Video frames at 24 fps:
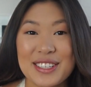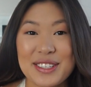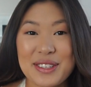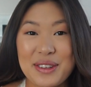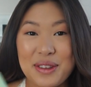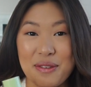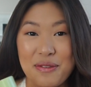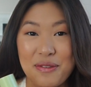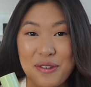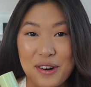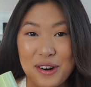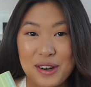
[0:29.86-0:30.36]

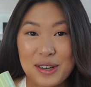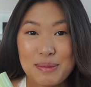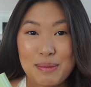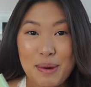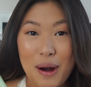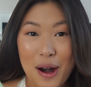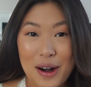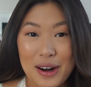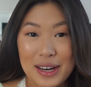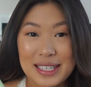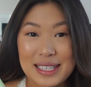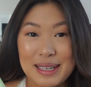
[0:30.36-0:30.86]
So the first
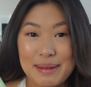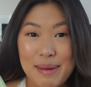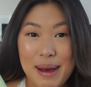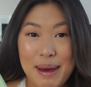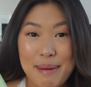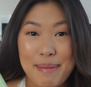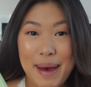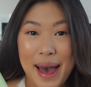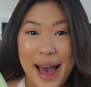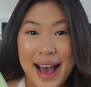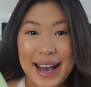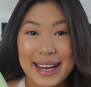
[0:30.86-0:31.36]
product in
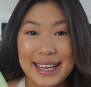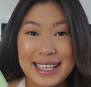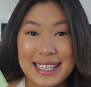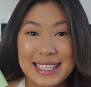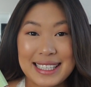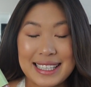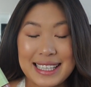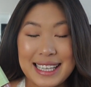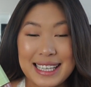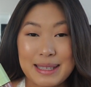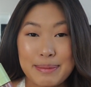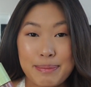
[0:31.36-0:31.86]
my bag
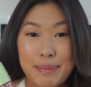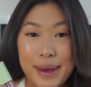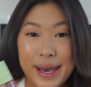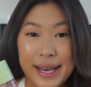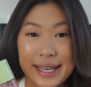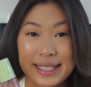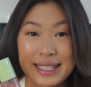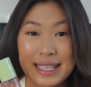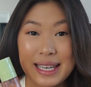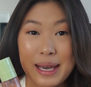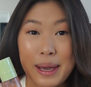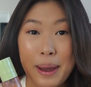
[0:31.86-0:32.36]
is this
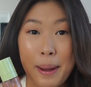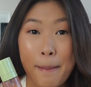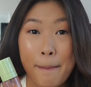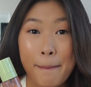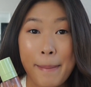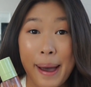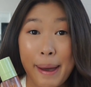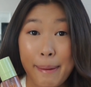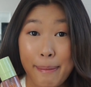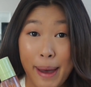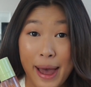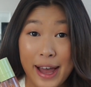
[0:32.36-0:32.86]
Pixi
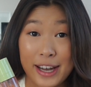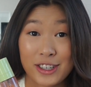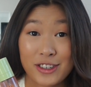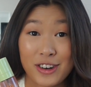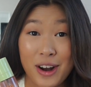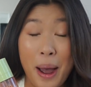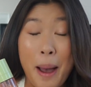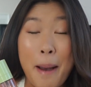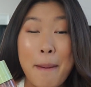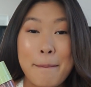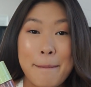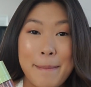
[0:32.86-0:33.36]
by
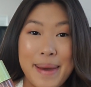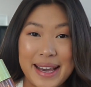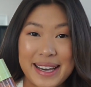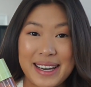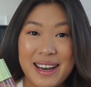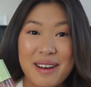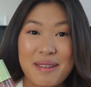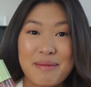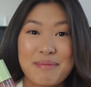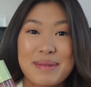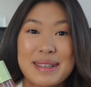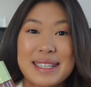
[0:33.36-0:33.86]
Petra
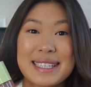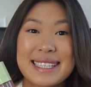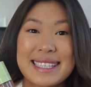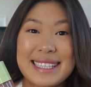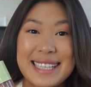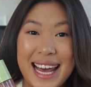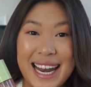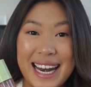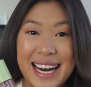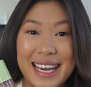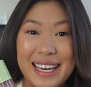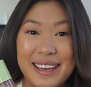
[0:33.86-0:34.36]
Makeup
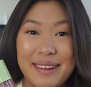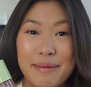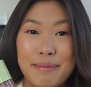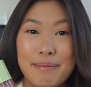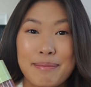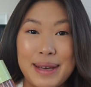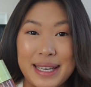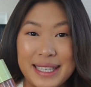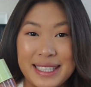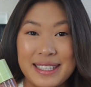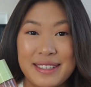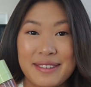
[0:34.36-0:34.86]

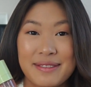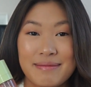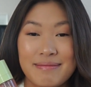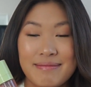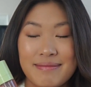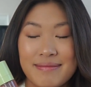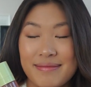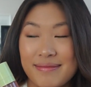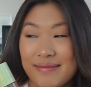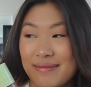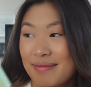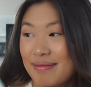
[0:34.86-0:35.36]
Setting Mist
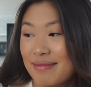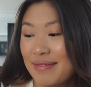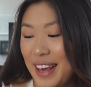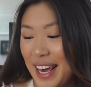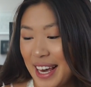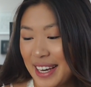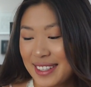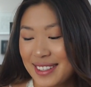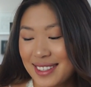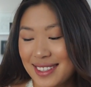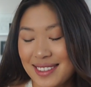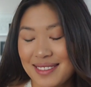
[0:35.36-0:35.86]

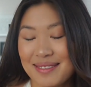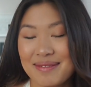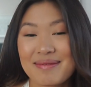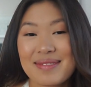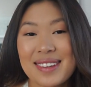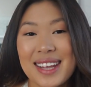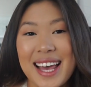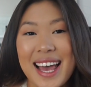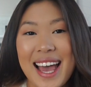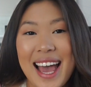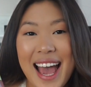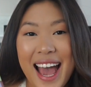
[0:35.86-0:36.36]
Fix.
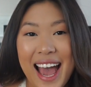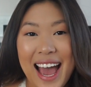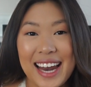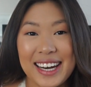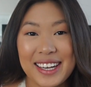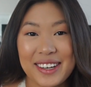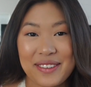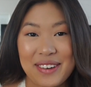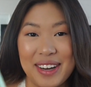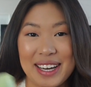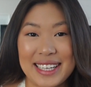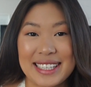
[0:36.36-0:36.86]

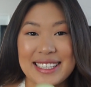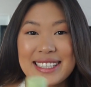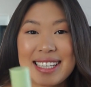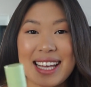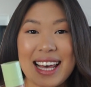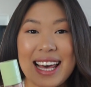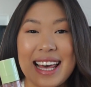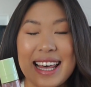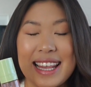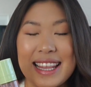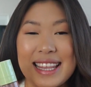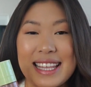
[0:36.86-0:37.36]
Anyways,
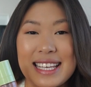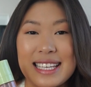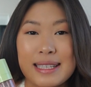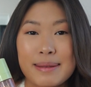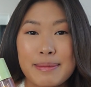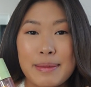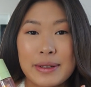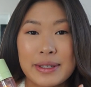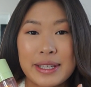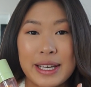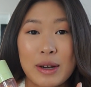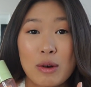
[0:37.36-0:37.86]
this
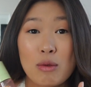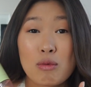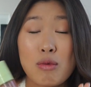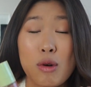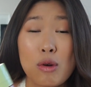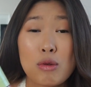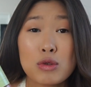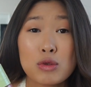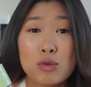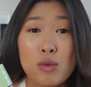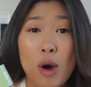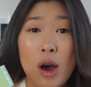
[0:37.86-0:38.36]
smells like
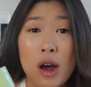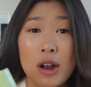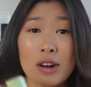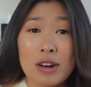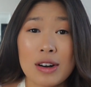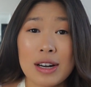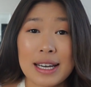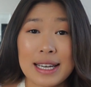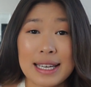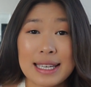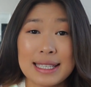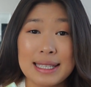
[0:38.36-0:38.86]
rose
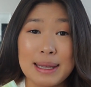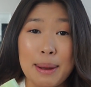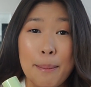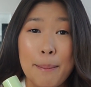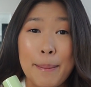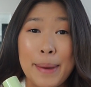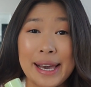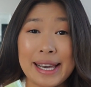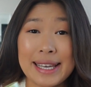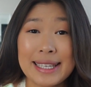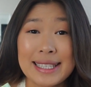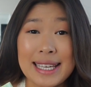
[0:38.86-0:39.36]
water. It is
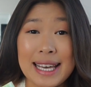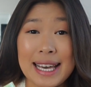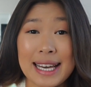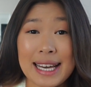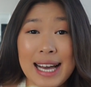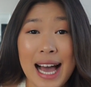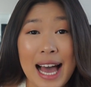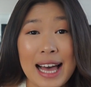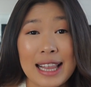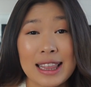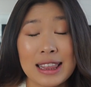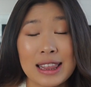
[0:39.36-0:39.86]

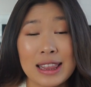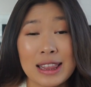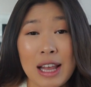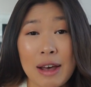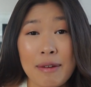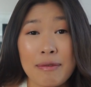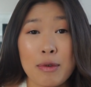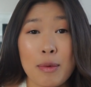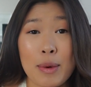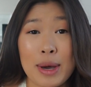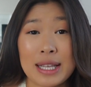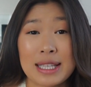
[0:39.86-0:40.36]
amazing. I
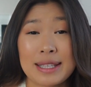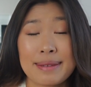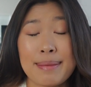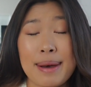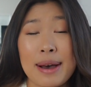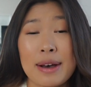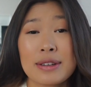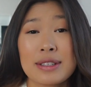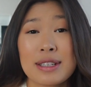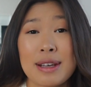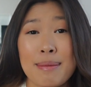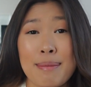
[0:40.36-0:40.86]
love the way it
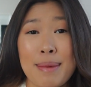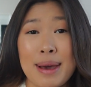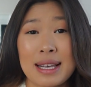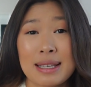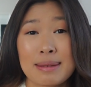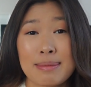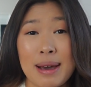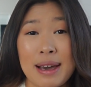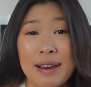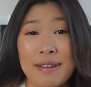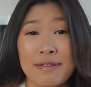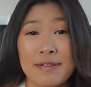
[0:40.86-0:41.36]
smells. It
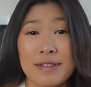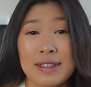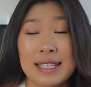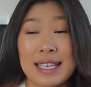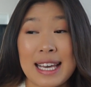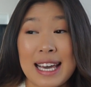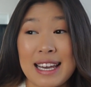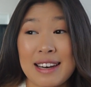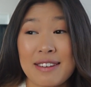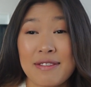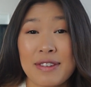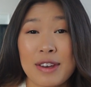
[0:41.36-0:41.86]
makes my
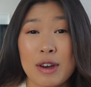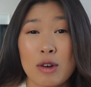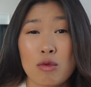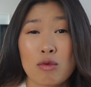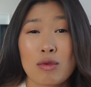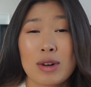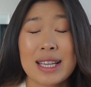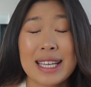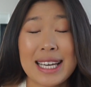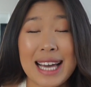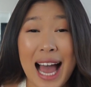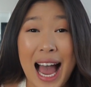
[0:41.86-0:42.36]
skin feel
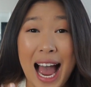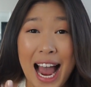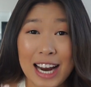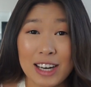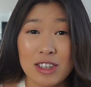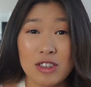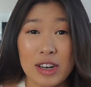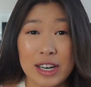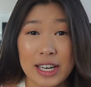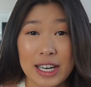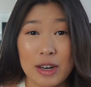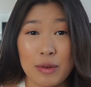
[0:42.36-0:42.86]
really
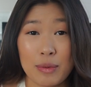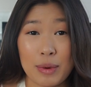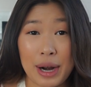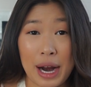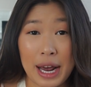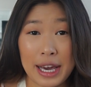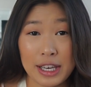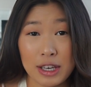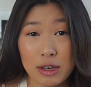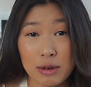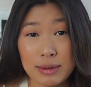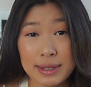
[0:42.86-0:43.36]
hydrated when
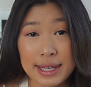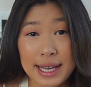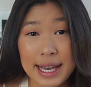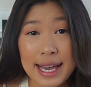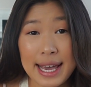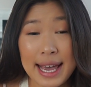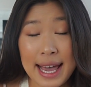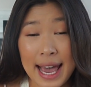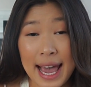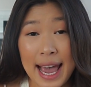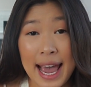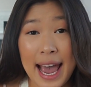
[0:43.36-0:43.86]
I use
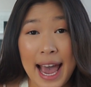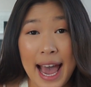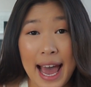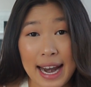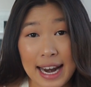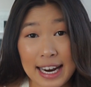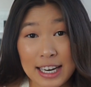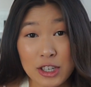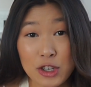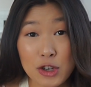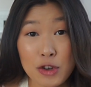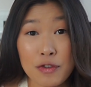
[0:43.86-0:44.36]
it,
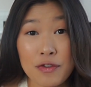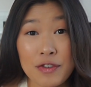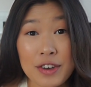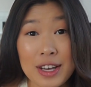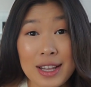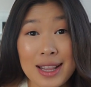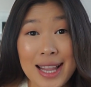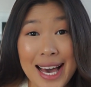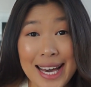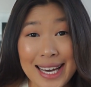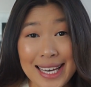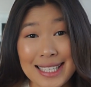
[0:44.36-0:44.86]
and I do
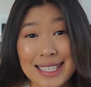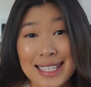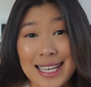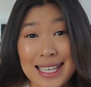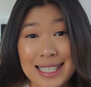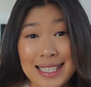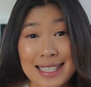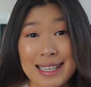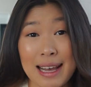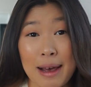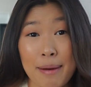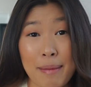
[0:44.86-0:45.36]
feel like it
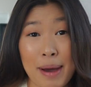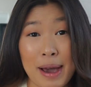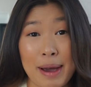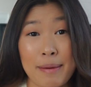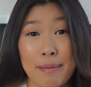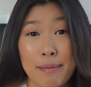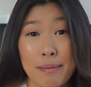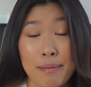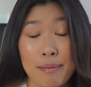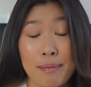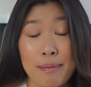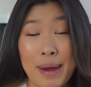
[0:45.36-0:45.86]
does set
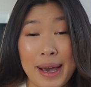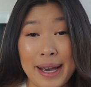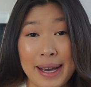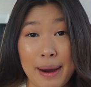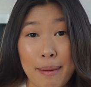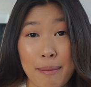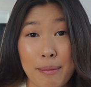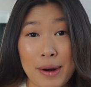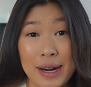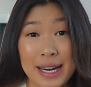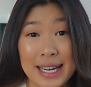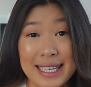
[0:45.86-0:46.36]
my
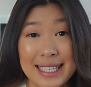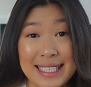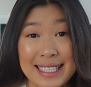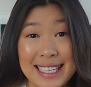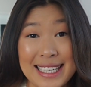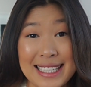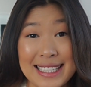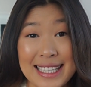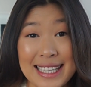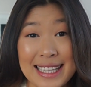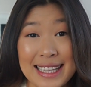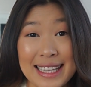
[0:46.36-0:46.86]
makeup pretty
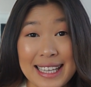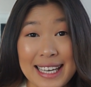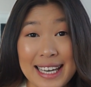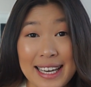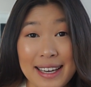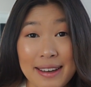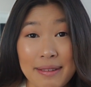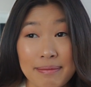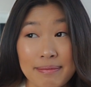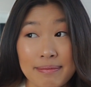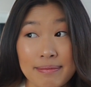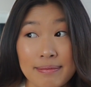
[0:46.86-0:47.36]

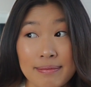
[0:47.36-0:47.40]
decently.